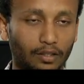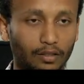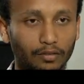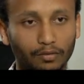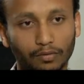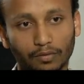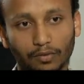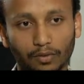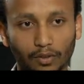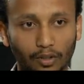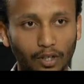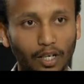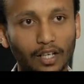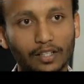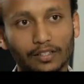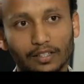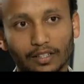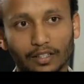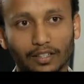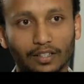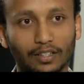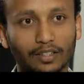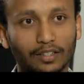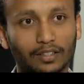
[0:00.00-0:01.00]
for
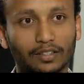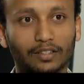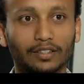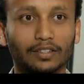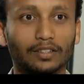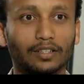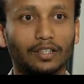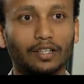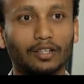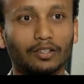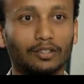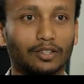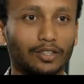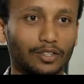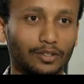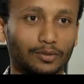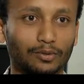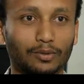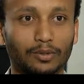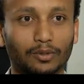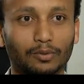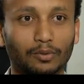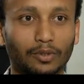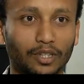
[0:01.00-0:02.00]
other colleagues
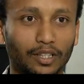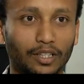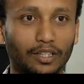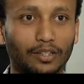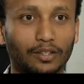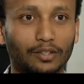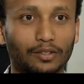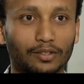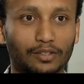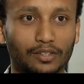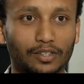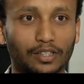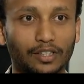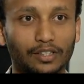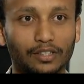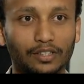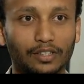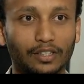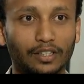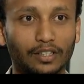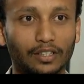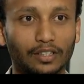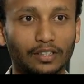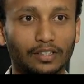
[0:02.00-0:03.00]
who are working on such
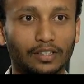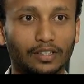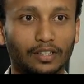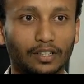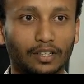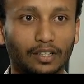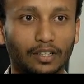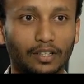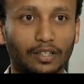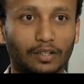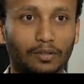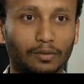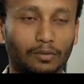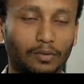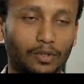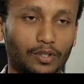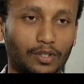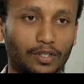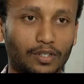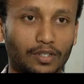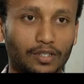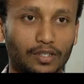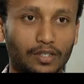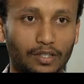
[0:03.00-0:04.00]
things, I
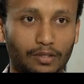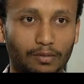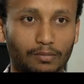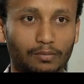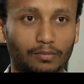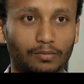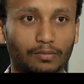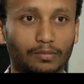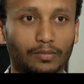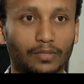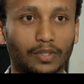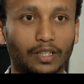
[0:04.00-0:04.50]
want them.